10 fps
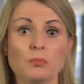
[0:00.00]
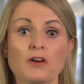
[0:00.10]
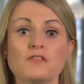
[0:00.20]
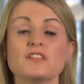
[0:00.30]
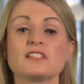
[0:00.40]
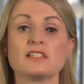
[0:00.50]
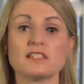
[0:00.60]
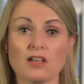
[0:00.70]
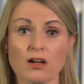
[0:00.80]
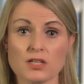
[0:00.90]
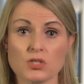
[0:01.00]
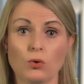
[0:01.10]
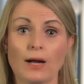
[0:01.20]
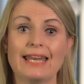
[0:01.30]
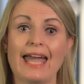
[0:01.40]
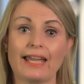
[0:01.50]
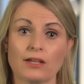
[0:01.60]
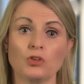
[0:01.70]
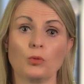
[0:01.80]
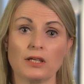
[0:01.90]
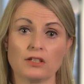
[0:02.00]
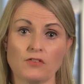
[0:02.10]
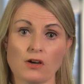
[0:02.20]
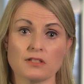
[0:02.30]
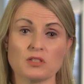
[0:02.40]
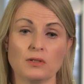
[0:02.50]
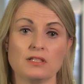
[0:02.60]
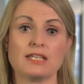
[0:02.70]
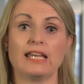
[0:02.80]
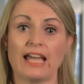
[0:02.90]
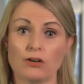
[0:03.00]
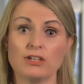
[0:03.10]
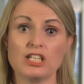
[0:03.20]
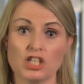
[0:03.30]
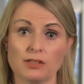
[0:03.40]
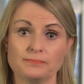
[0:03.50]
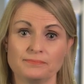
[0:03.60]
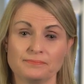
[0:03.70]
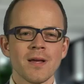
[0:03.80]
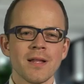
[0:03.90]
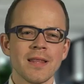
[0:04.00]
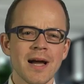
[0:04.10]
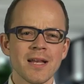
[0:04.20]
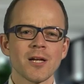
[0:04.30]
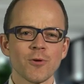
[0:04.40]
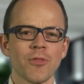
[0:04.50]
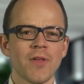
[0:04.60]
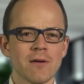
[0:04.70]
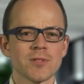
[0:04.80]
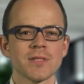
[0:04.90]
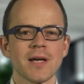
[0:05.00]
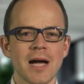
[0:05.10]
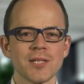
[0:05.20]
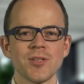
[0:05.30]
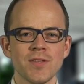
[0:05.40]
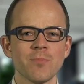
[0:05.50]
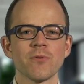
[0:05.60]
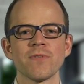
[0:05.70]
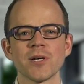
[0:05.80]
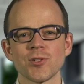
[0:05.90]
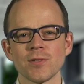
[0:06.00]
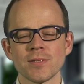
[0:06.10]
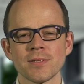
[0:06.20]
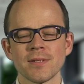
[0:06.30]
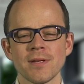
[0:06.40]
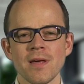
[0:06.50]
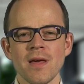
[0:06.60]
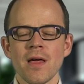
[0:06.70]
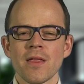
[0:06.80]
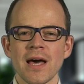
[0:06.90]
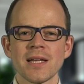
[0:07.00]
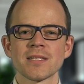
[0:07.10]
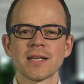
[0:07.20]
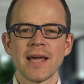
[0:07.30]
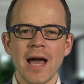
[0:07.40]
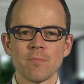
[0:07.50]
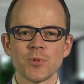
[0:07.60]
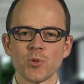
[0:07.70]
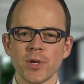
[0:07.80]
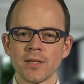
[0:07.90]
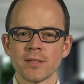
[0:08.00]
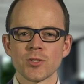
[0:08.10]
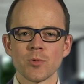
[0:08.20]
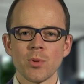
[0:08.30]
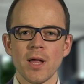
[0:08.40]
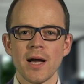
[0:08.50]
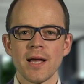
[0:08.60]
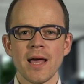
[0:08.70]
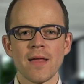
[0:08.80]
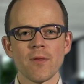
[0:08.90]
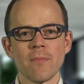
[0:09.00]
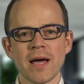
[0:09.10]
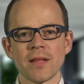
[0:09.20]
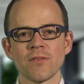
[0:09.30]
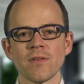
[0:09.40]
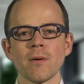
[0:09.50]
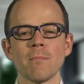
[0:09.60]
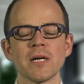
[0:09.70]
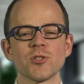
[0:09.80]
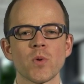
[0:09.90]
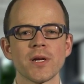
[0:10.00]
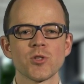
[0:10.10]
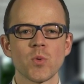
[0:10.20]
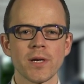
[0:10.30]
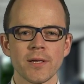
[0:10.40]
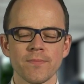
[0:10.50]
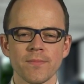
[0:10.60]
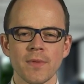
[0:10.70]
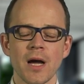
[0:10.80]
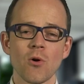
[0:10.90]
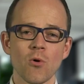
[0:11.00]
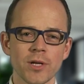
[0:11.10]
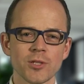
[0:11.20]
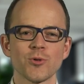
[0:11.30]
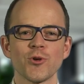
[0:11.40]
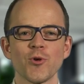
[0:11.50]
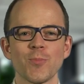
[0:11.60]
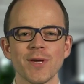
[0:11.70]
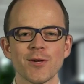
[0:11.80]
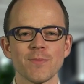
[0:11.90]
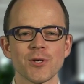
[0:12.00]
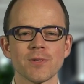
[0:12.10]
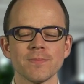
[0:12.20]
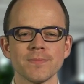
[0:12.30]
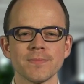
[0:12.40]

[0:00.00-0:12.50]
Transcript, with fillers: but for societal and economic advancement in our region. 900,000 ICT professionals. That is the gap between supply and demand by 2020, according to the European Commission.